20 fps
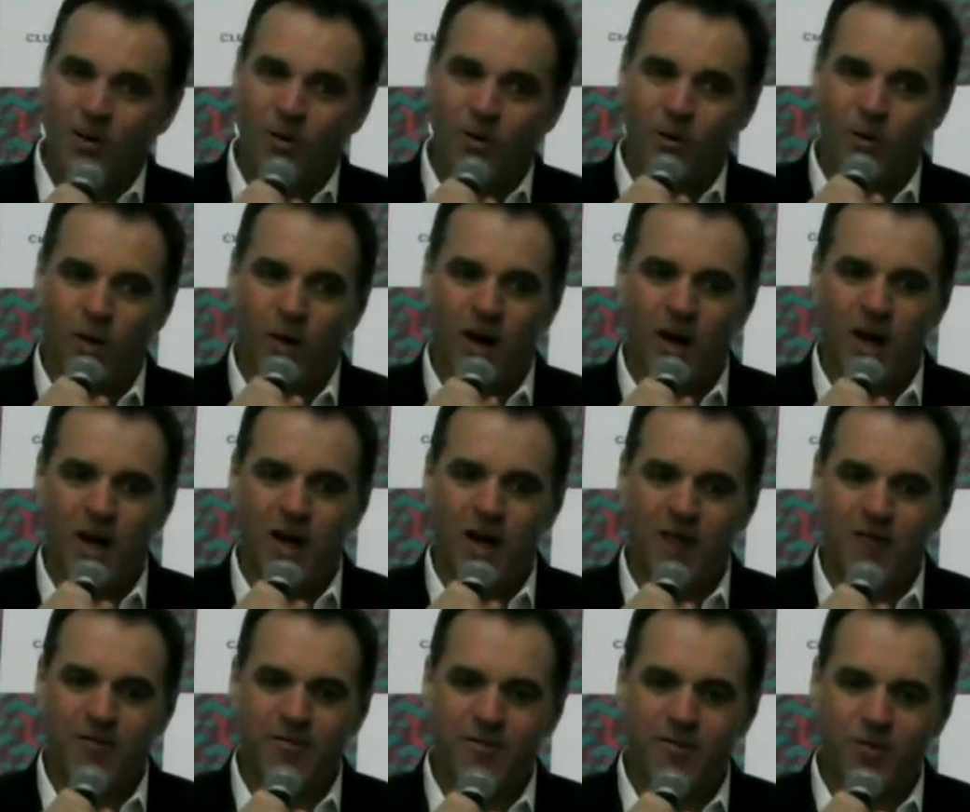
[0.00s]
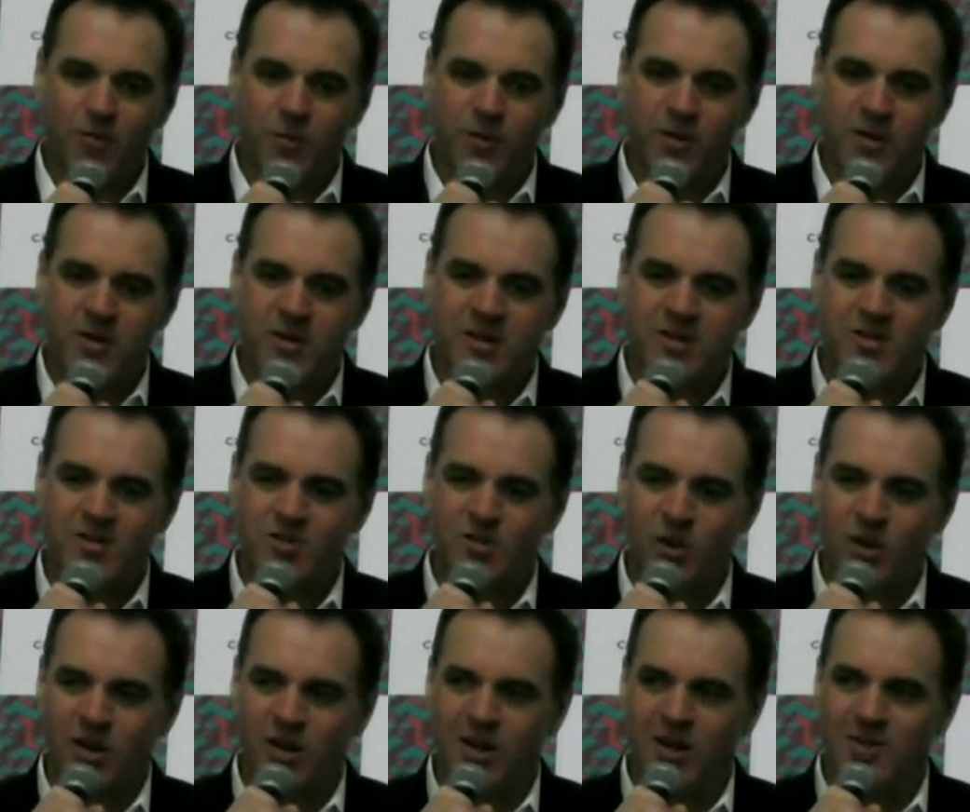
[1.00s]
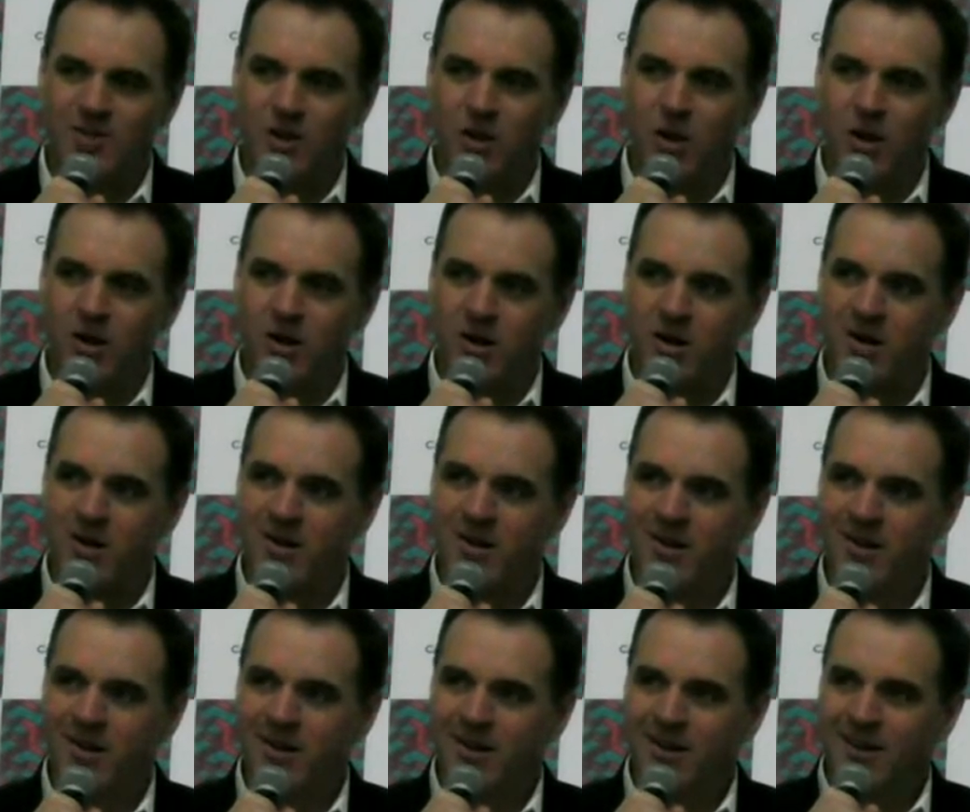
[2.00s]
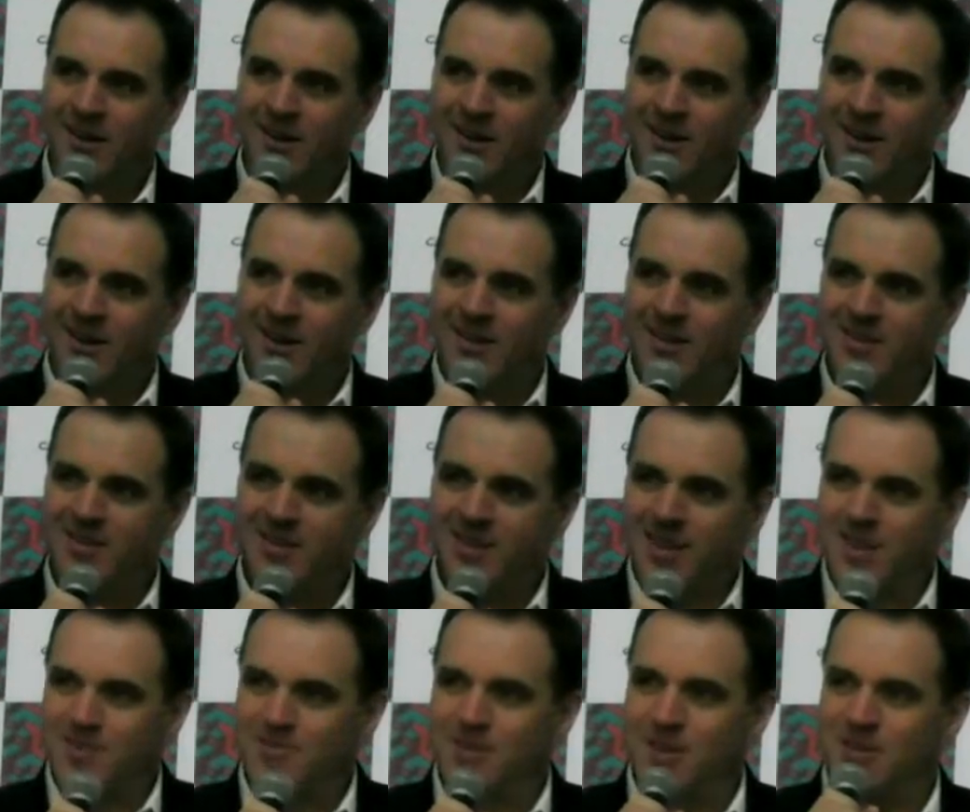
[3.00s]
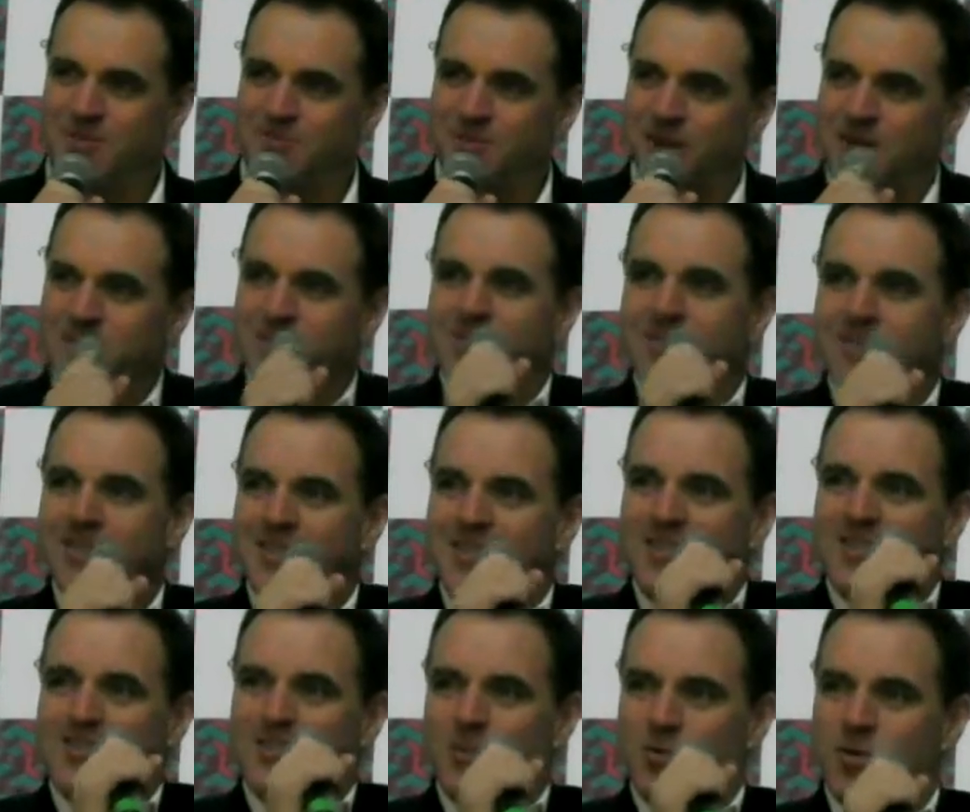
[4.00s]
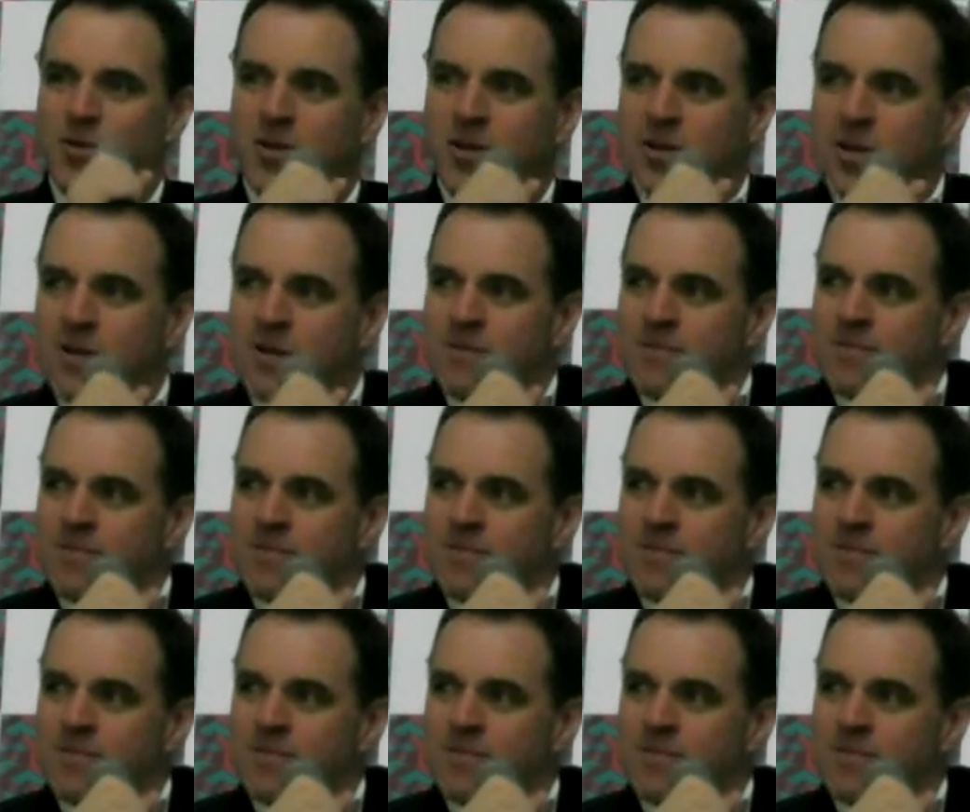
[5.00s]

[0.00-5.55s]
Well, I love the word historiador, which sounds much better than historian.